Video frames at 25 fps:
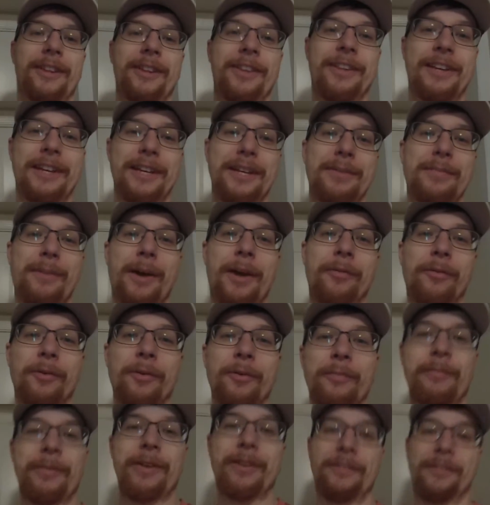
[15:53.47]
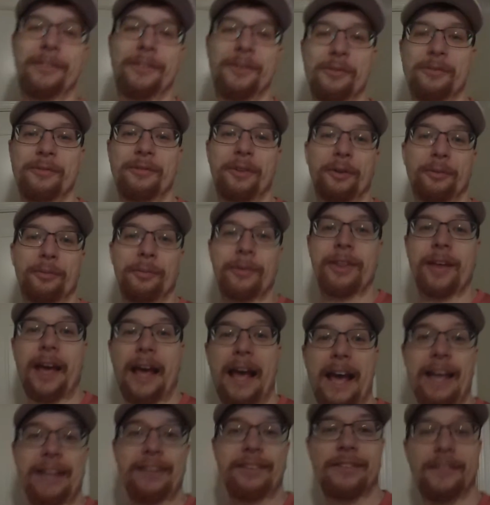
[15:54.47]
the eBay room is still filled with
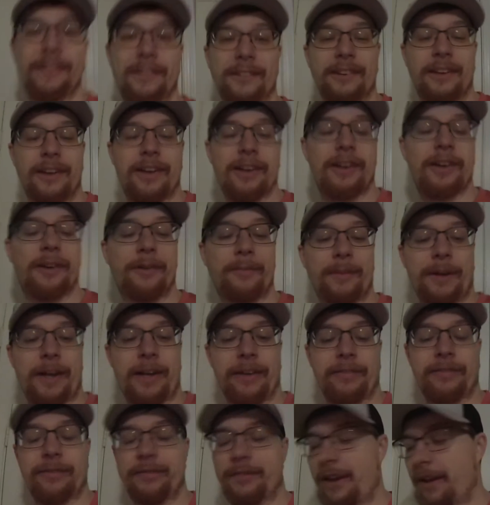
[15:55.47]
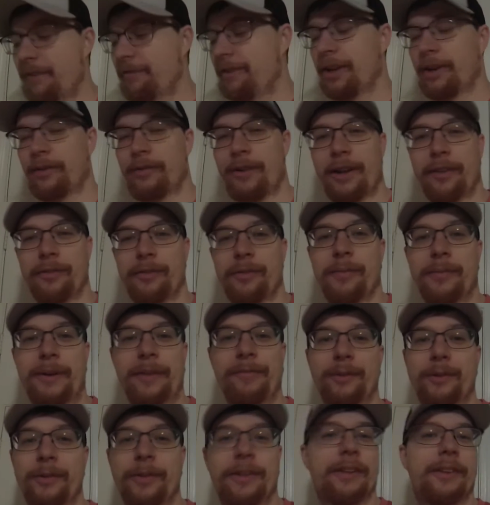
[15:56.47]
hats. I haven't got around to them.
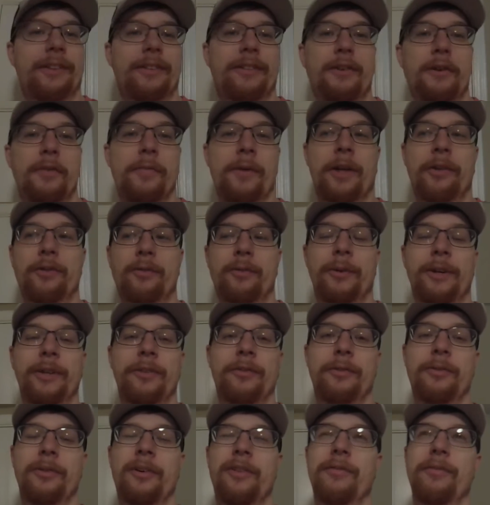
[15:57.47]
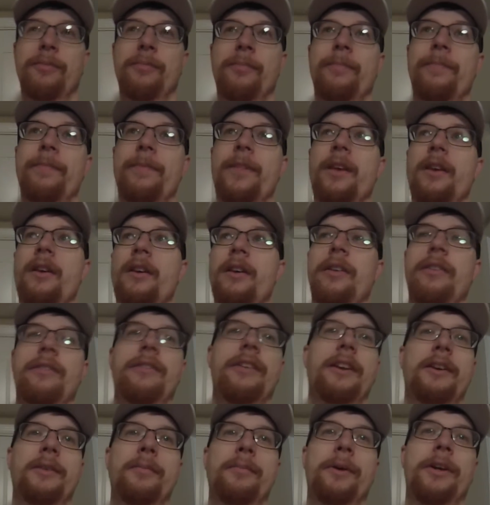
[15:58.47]
I've only listed about 22 of them.
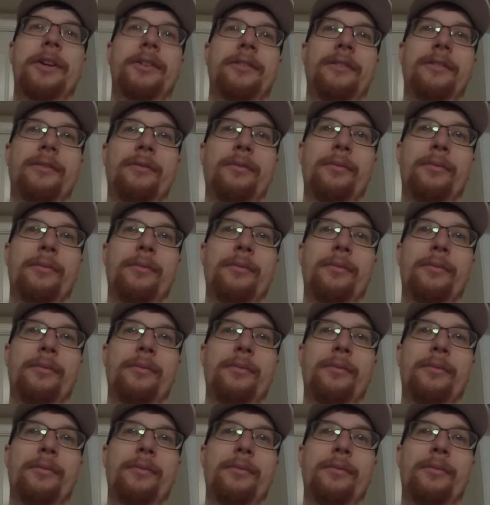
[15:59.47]
Taken pictures of